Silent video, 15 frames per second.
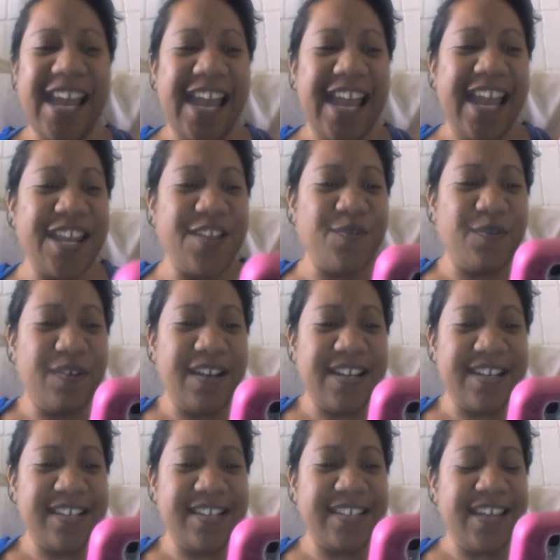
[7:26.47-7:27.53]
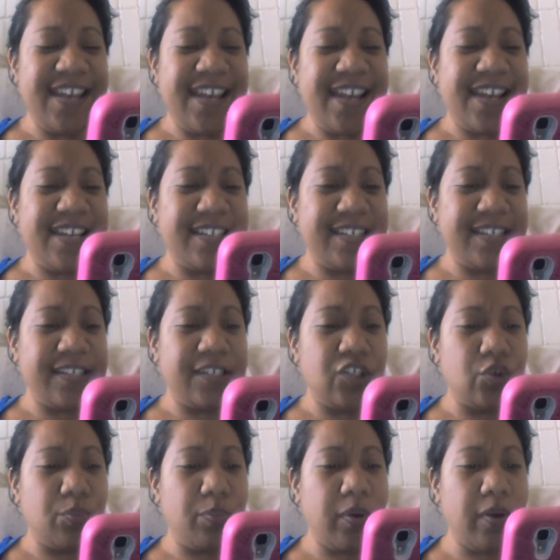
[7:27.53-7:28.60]
Anyways, it says,
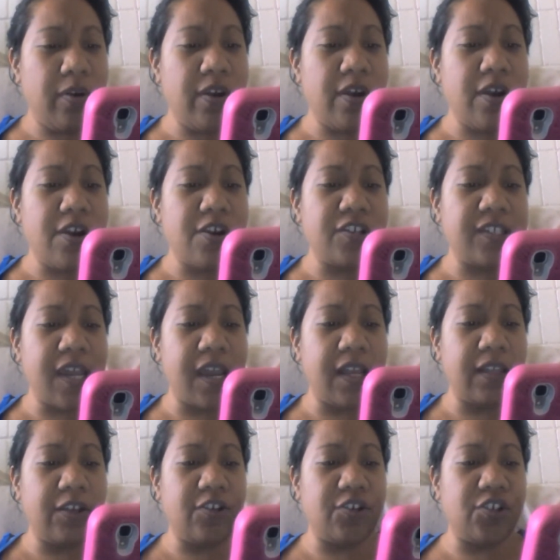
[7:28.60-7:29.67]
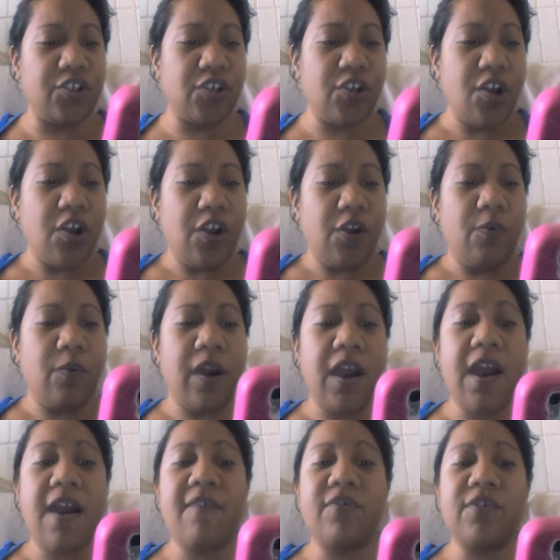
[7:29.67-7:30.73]
superior sailors.
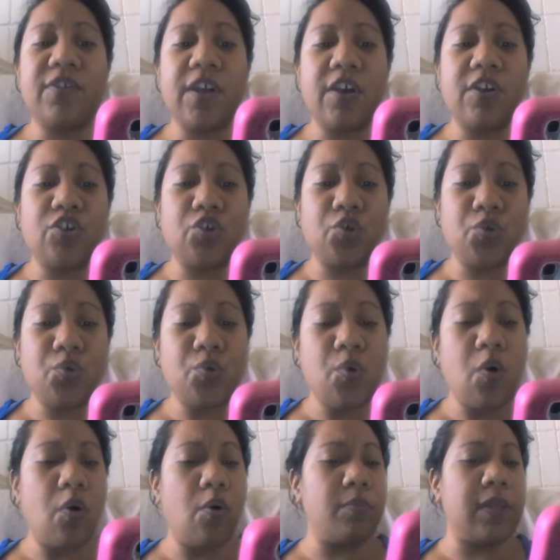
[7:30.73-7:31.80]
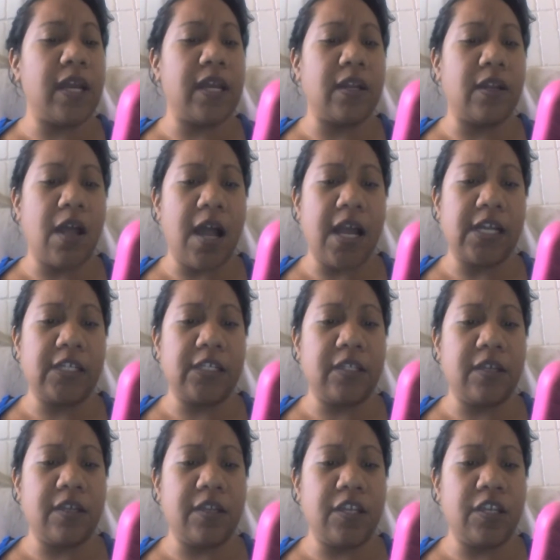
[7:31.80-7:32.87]
Wherever their true homeland lies,
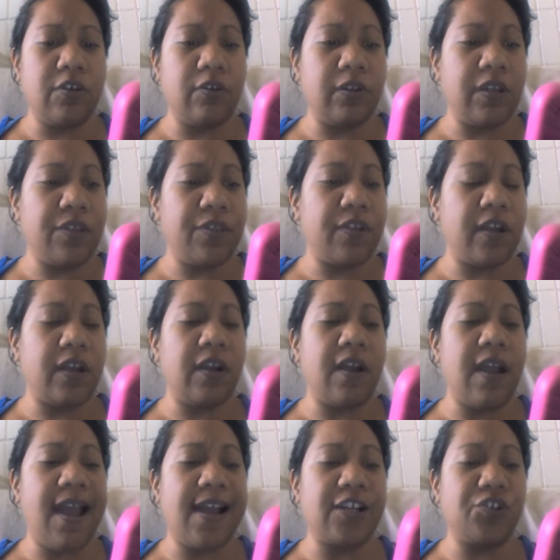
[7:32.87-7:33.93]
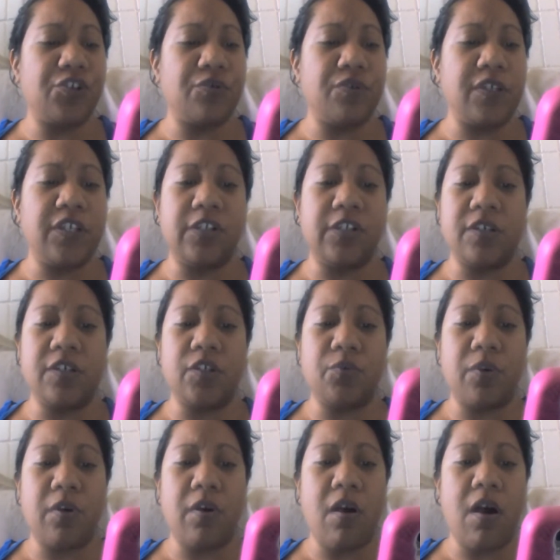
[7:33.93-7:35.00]
the Neolithic Austronesians
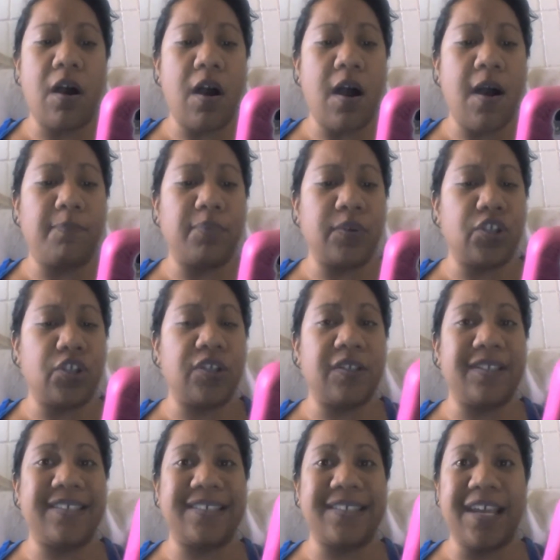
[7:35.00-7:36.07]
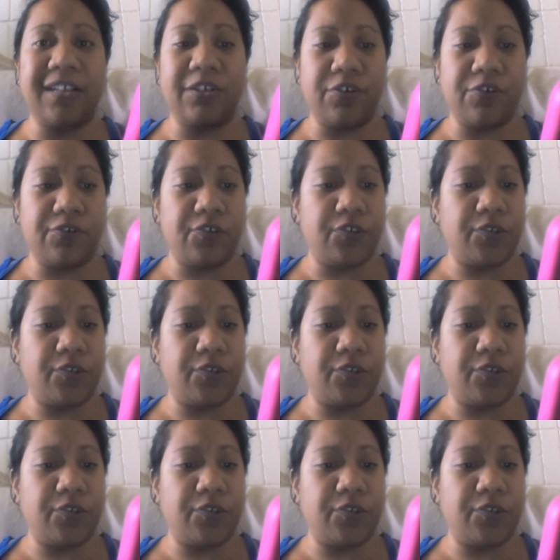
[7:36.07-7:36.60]
were accomplished sailors.